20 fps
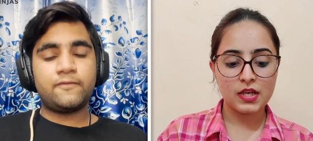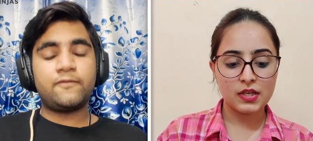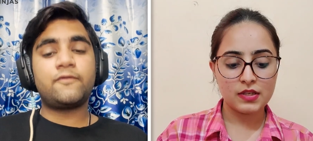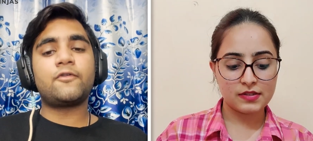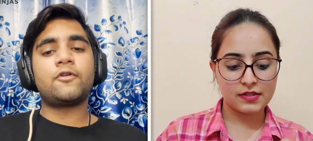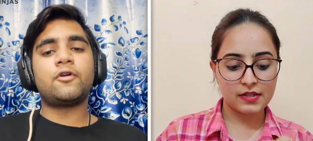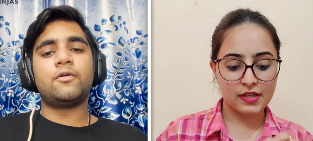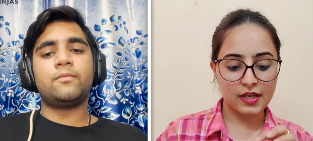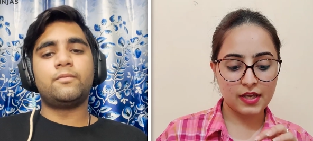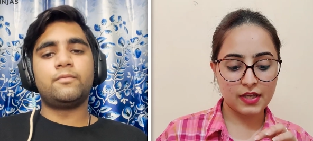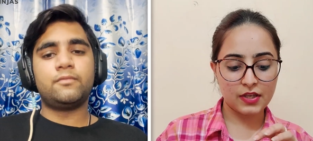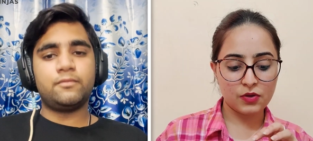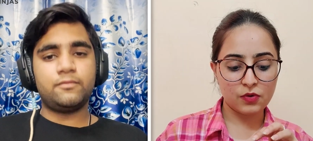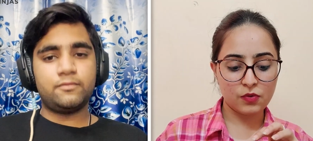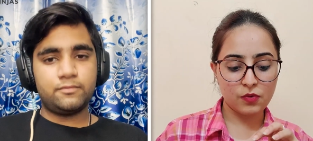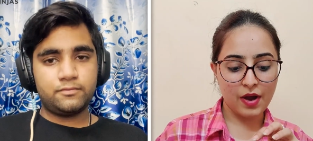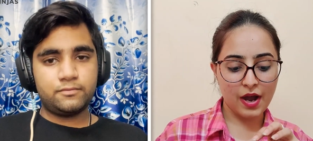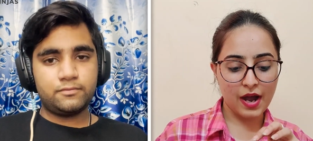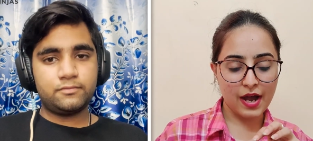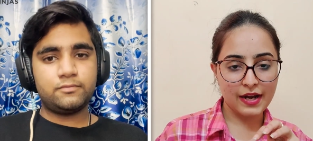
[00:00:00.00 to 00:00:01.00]
Speaker 1: From Say
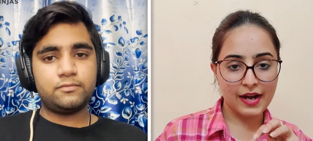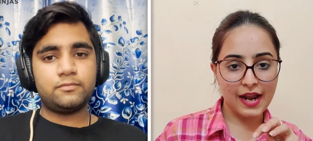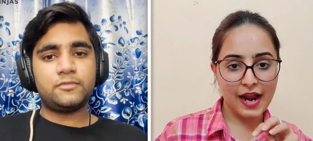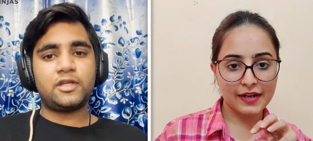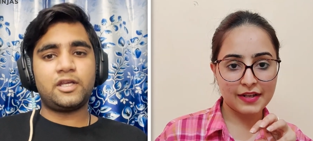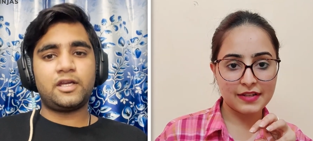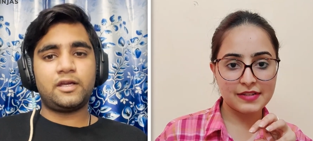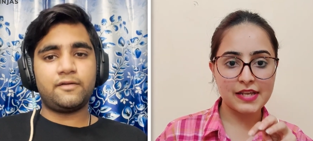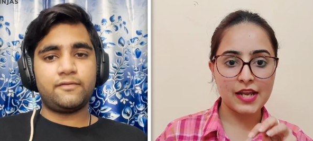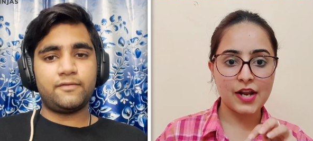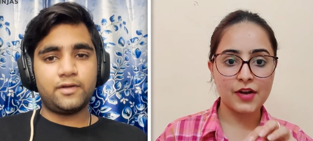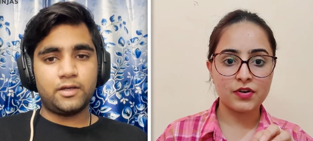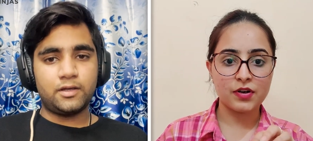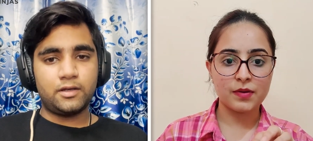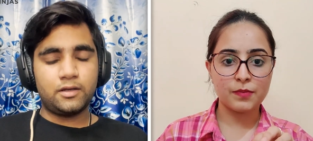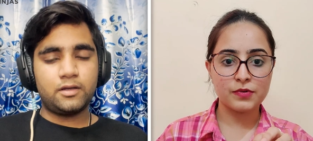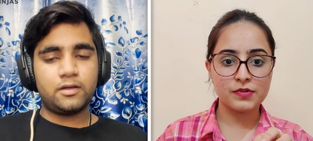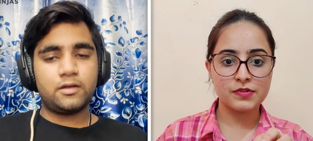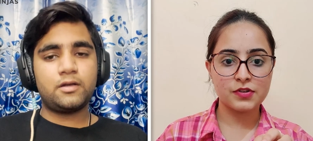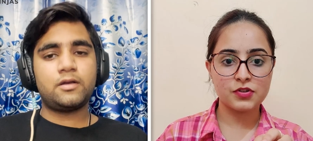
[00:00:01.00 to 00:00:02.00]
you are at given. a central
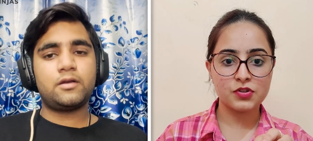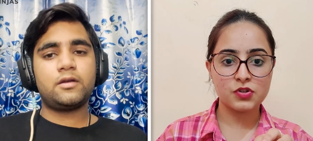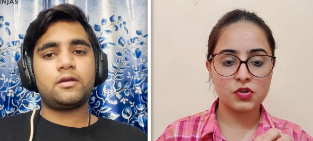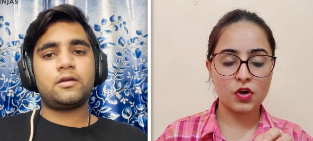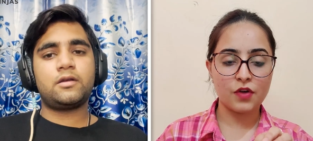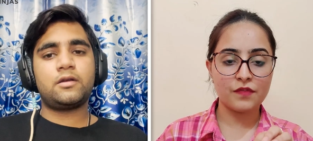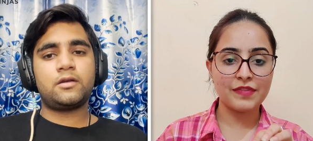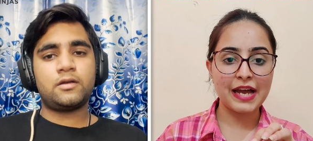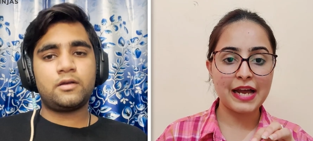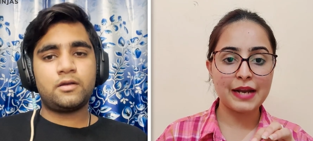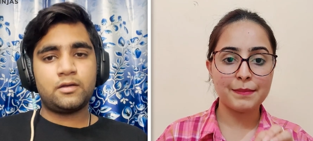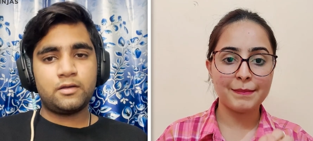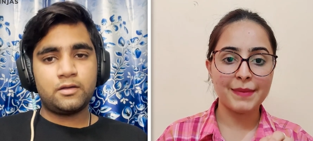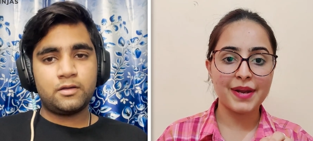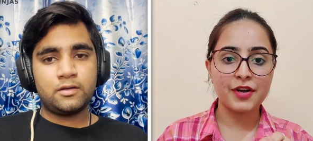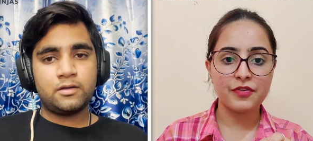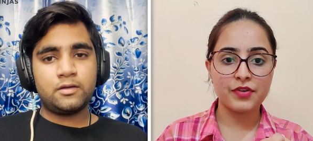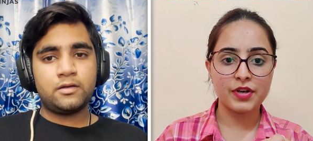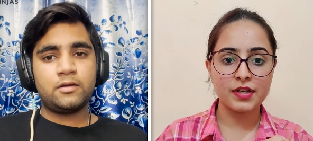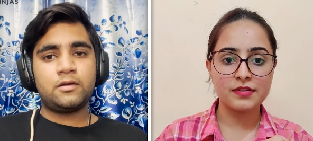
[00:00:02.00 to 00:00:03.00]
position of that
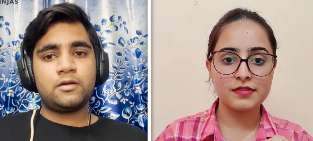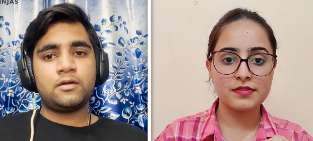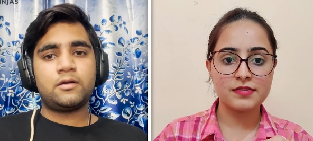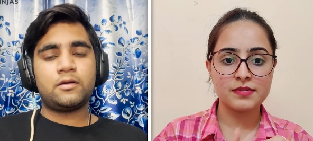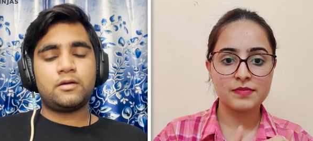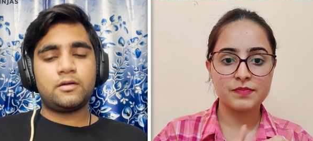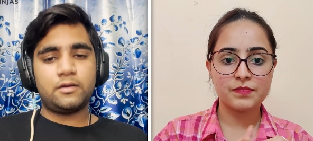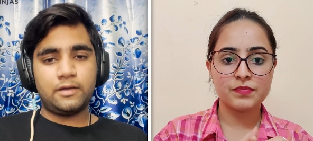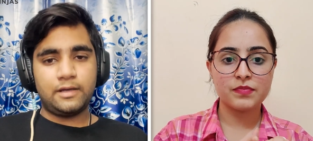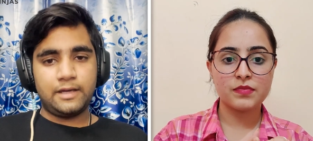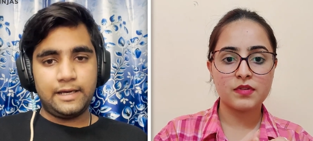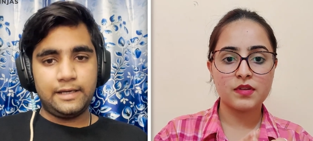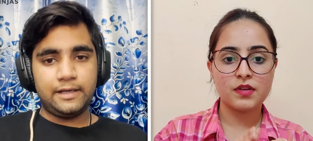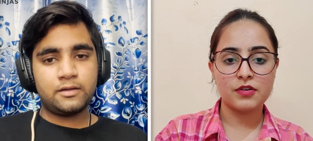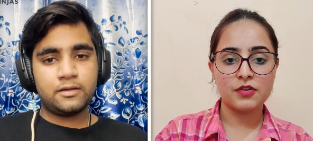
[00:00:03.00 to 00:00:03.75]
matrix. Right.